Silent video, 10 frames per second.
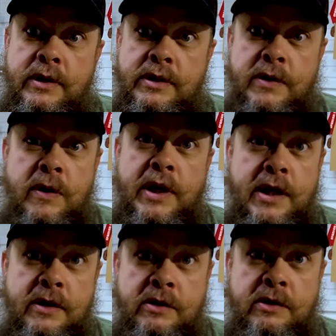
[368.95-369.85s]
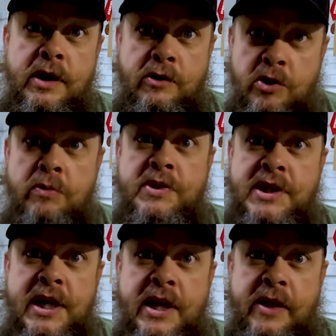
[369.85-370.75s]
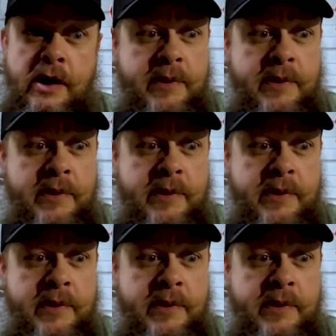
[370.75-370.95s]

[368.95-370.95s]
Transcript: It's hard to get a, a group to stay together.